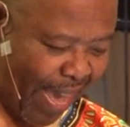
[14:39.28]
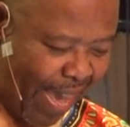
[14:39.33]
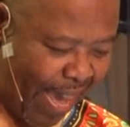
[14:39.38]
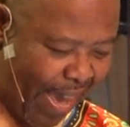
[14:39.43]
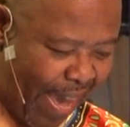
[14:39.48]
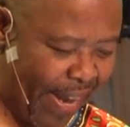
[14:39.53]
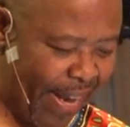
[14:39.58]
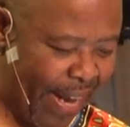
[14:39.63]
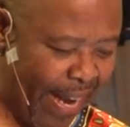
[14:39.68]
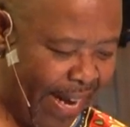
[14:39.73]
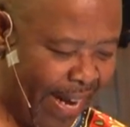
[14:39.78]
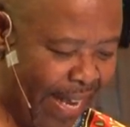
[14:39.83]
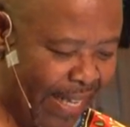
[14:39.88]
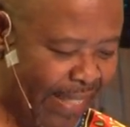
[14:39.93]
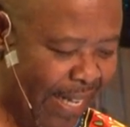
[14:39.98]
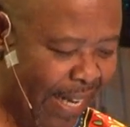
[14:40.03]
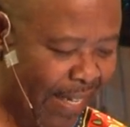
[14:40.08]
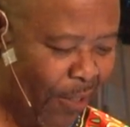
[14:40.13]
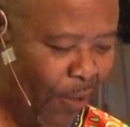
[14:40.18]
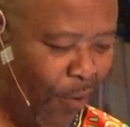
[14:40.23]
And a
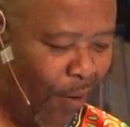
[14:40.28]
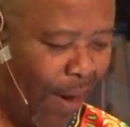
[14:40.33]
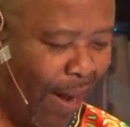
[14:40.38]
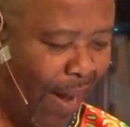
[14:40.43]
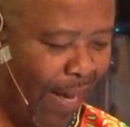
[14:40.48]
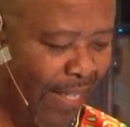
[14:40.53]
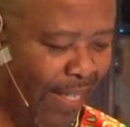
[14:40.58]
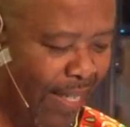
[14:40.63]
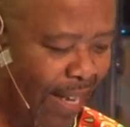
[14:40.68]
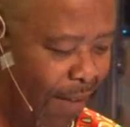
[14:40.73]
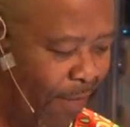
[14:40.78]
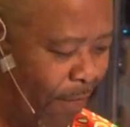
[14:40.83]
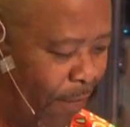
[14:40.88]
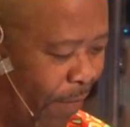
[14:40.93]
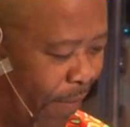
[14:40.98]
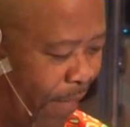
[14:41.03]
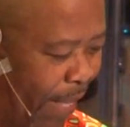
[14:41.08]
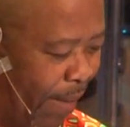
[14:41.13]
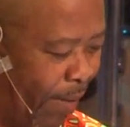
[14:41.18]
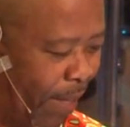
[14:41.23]
letter to
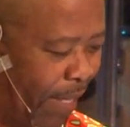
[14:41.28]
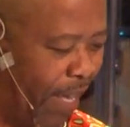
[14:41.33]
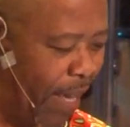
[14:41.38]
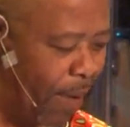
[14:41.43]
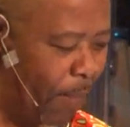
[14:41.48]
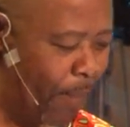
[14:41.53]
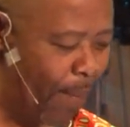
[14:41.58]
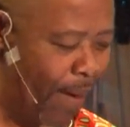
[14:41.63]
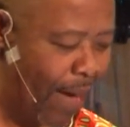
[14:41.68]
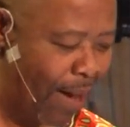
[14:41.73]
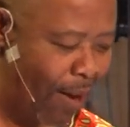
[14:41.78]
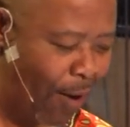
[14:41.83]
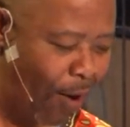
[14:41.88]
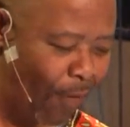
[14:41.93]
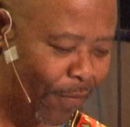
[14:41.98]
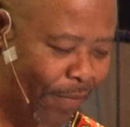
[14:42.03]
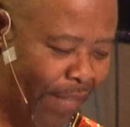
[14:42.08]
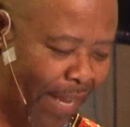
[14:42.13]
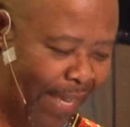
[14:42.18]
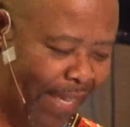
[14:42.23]
Asaph, the keeper
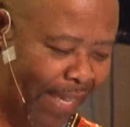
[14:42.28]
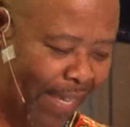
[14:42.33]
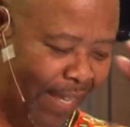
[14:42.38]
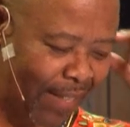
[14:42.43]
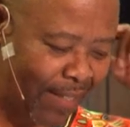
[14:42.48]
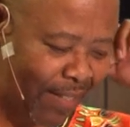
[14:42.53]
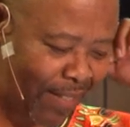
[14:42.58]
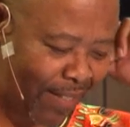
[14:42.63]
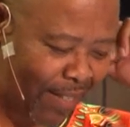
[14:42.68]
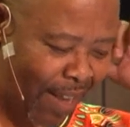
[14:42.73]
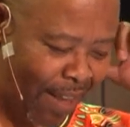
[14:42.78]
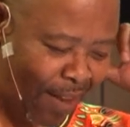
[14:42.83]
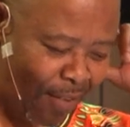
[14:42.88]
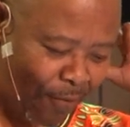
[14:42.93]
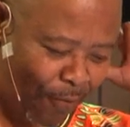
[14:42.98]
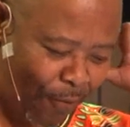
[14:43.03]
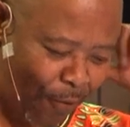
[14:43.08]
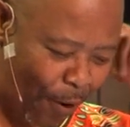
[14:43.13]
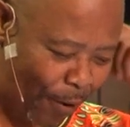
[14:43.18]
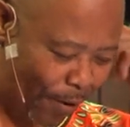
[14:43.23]
of the king's
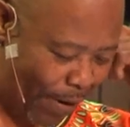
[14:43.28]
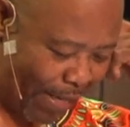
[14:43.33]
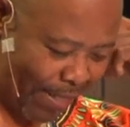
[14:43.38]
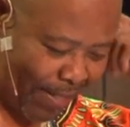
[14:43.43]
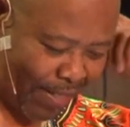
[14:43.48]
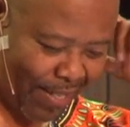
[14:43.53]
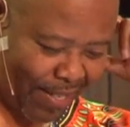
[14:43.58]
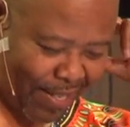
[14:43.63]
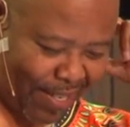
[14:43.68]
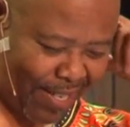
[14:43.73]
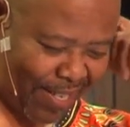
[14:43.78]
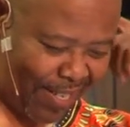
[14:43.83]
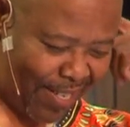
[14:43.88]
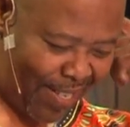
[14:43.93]
forest.